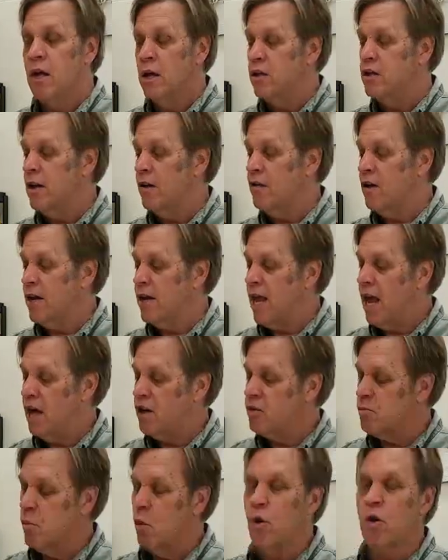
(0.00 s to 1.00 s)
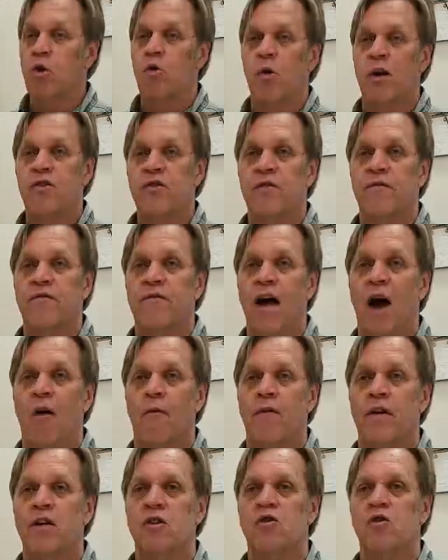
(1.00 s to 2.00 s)
It definitely has more aggressive
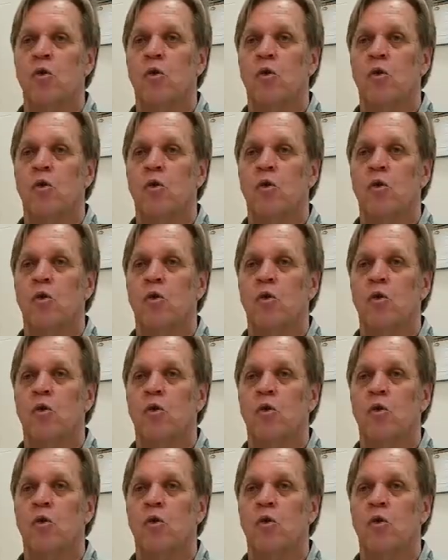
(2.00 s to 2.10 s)
valving,